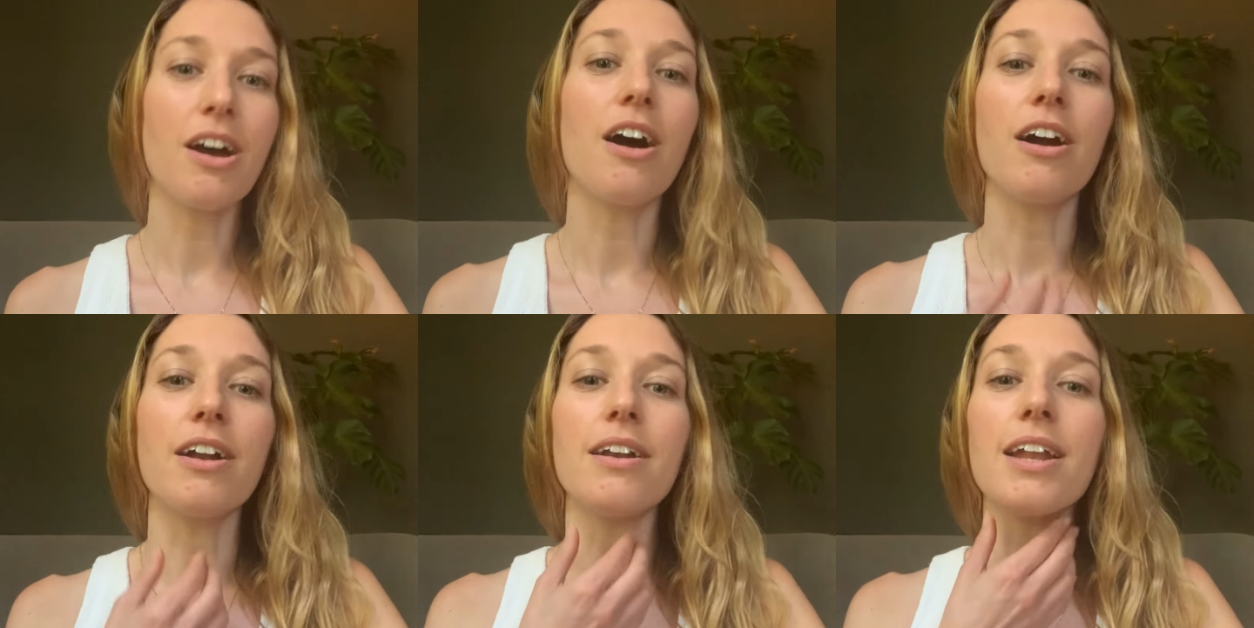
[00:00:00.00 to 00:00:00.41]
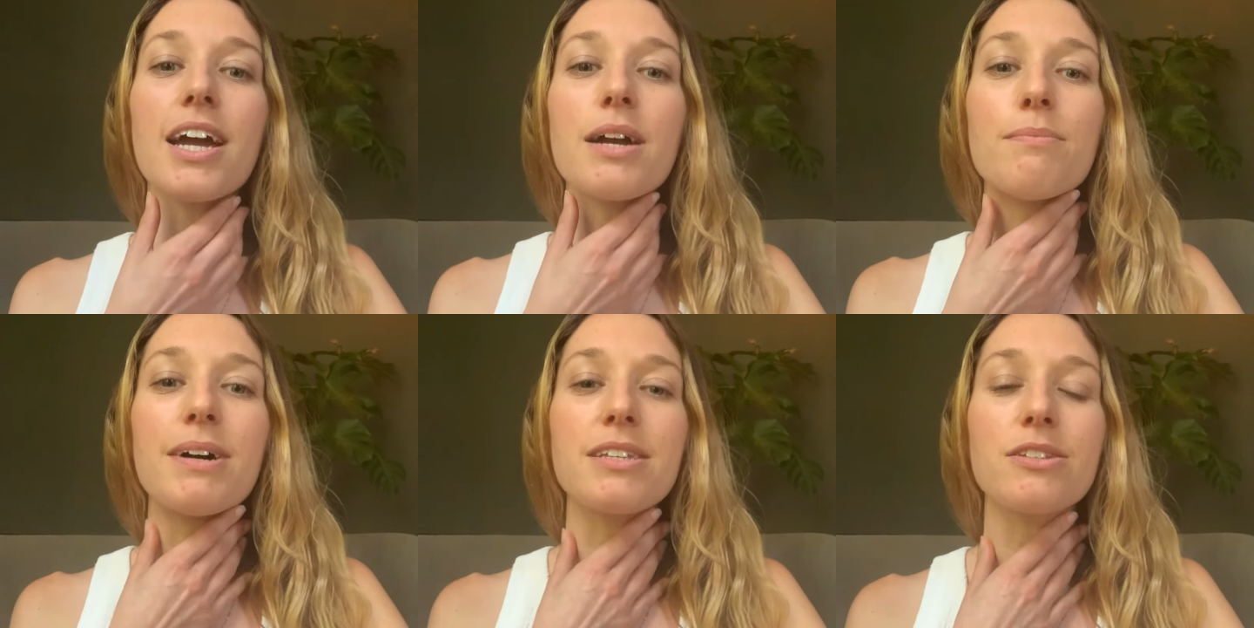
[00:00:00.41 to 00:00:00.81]
our
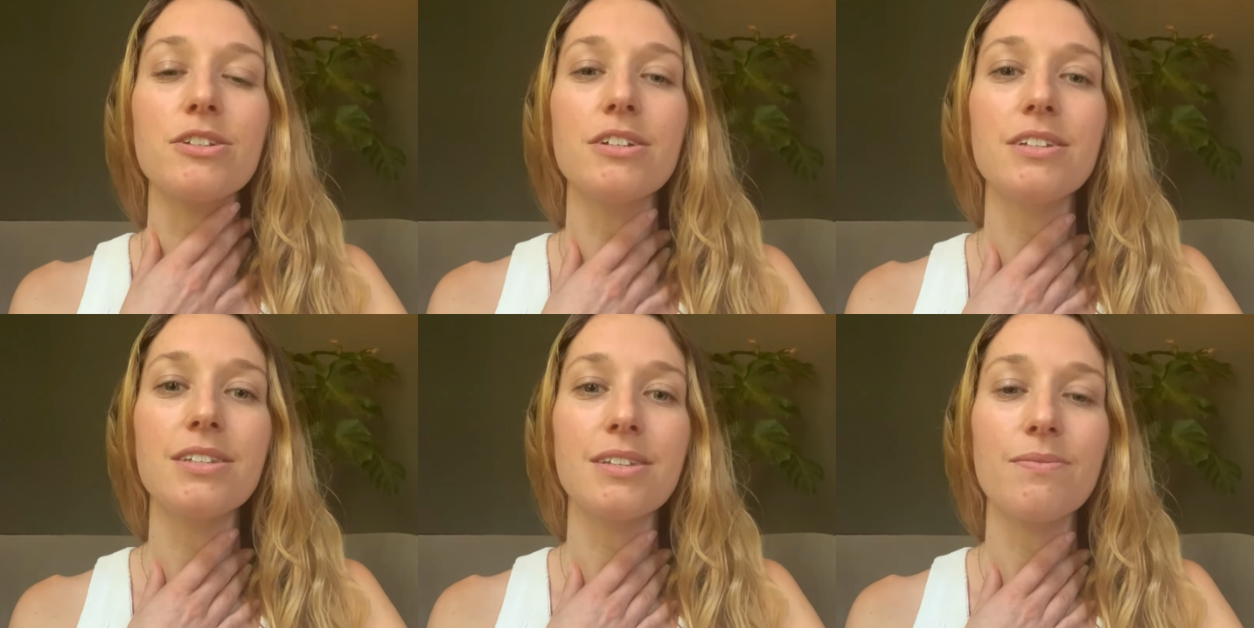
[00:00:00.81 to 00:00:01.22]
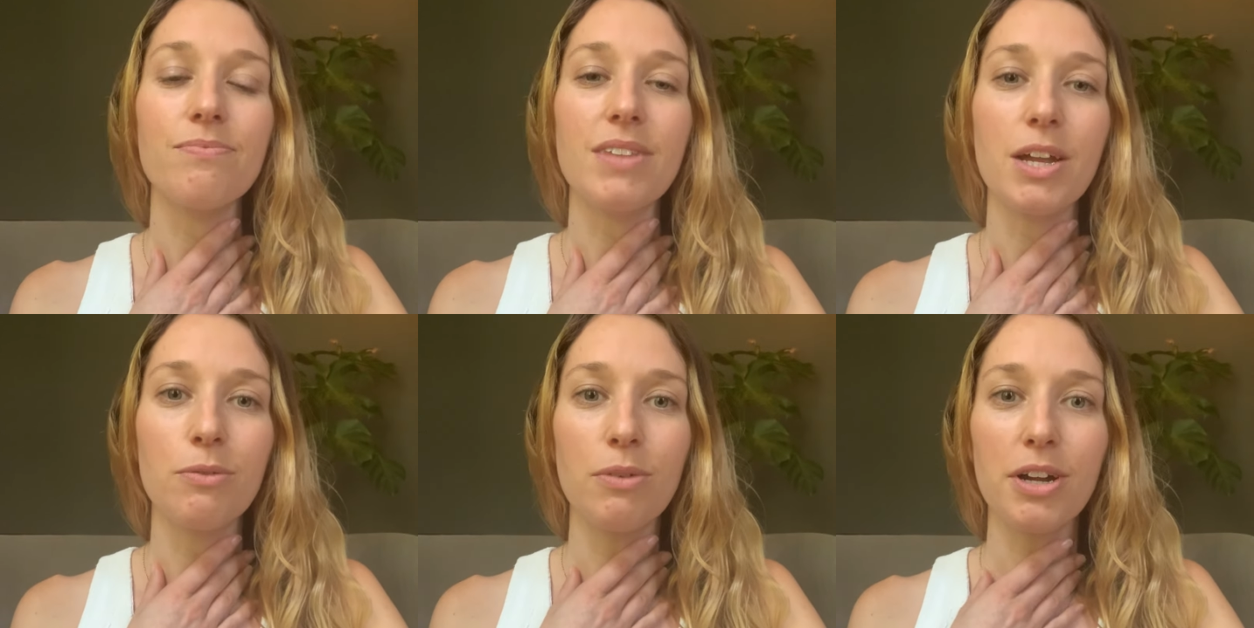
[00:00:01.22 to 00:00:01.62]
neck muscles
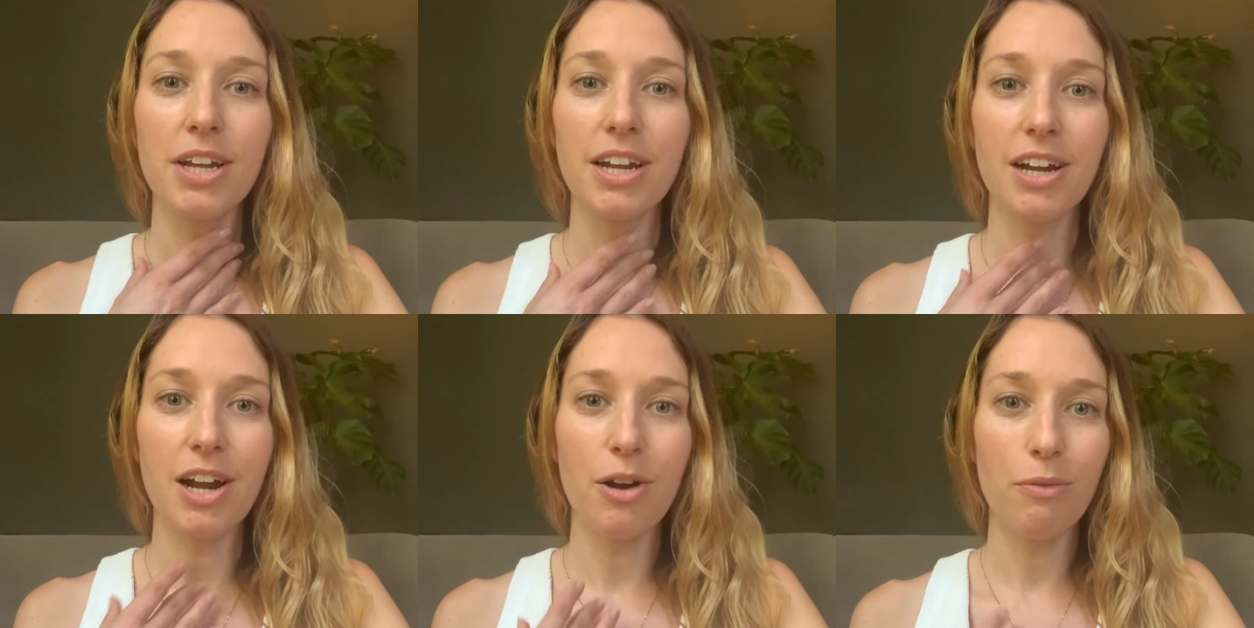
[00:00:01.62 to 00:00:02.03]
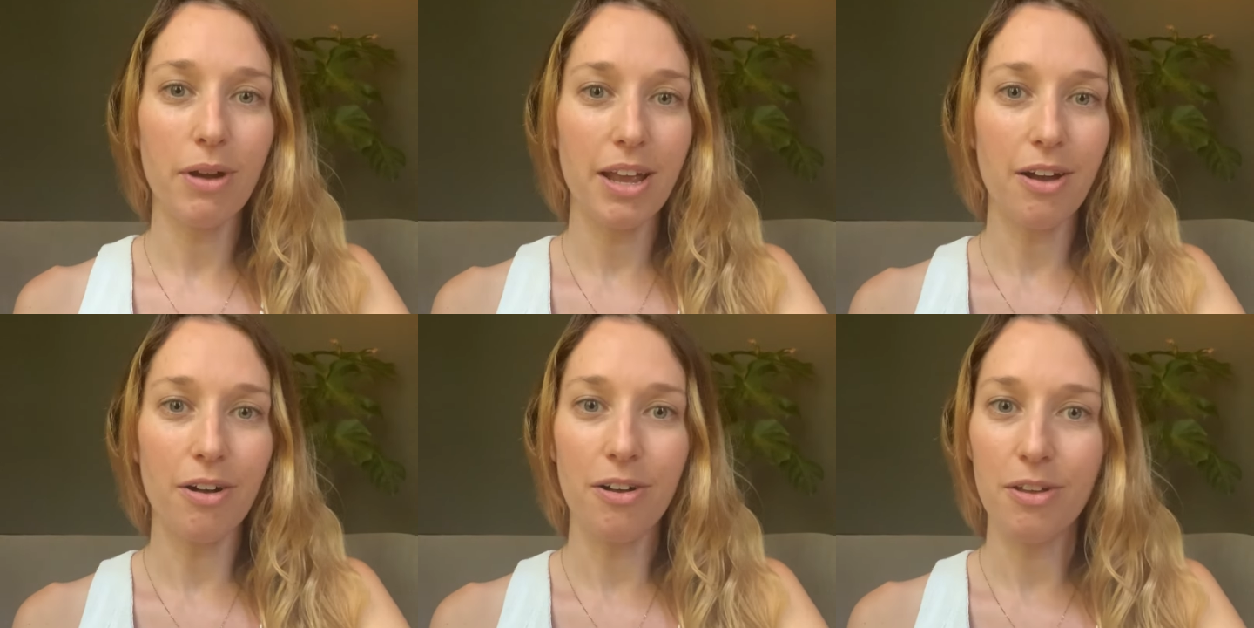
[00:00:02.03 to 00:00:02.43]
and working our
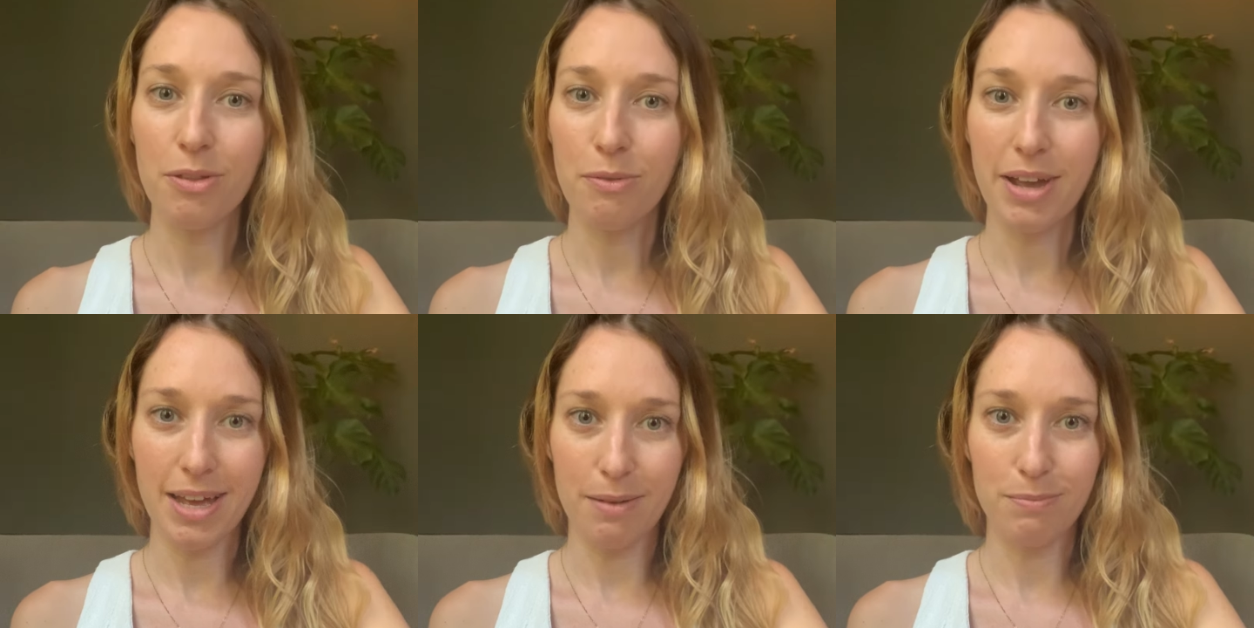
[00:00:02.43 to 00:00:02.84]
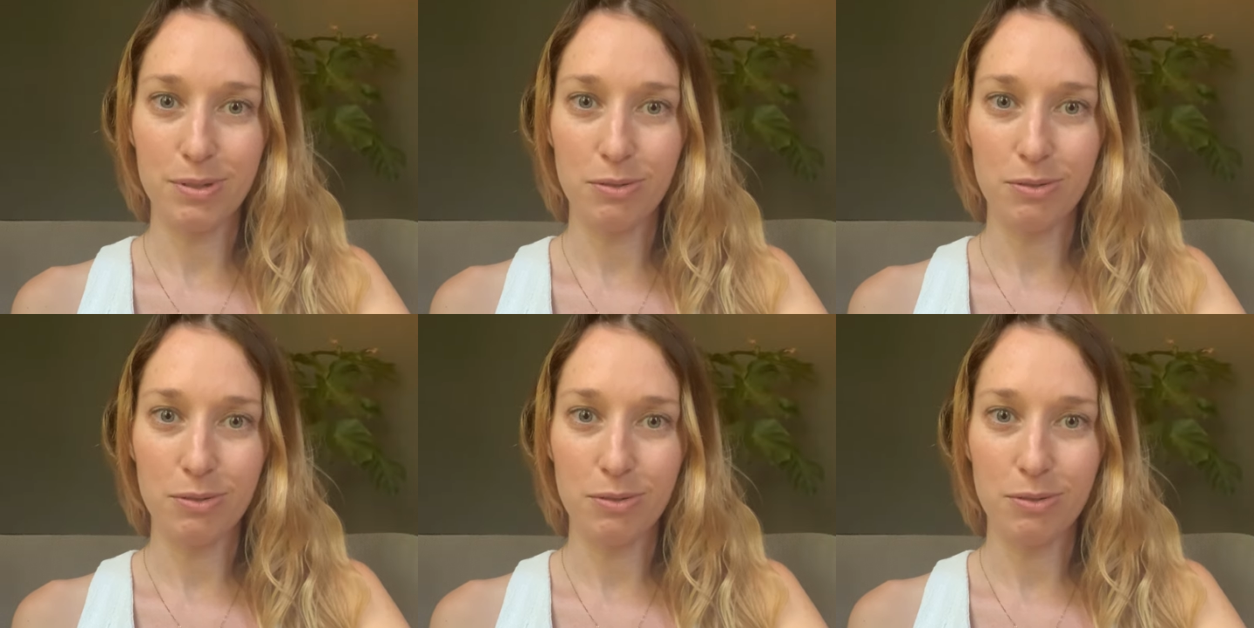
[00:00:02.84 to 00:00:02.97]
way all the way up.